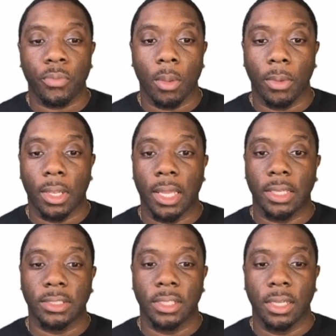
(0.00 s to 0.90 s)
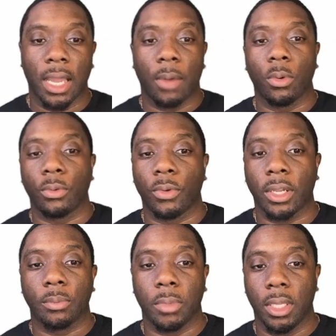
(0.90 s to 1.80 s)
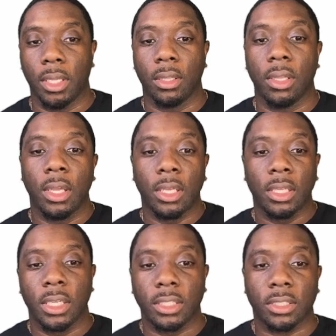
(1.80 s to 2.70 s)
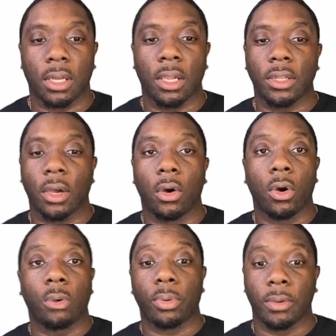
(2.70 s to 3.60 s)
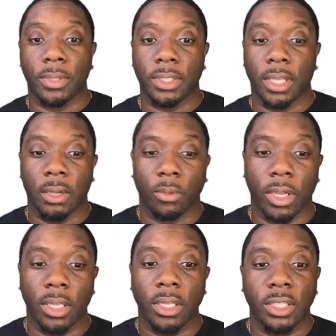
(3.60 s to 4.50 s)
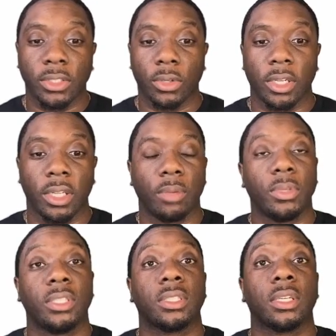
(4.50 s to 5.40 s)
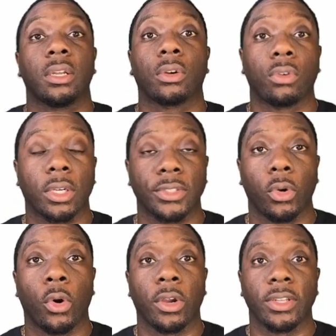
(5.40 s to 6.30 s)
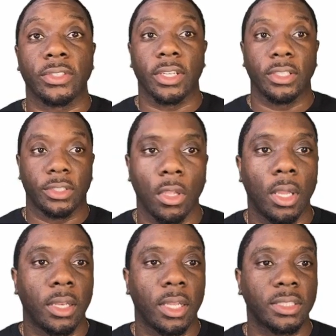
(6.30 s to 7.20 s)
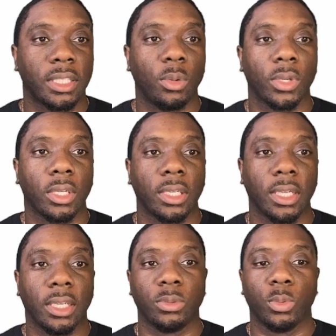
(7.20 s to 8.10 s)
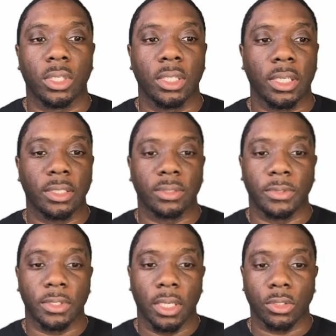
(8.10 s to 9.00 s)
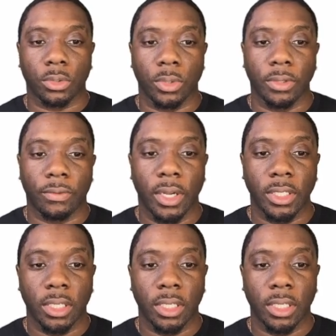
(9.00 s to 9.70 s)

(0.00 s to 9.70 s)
But like I said, I would recommend installing the on-premise gateway so that it can be shared across the organization. Next thing we want to look at is we want to look at some schedule refresh.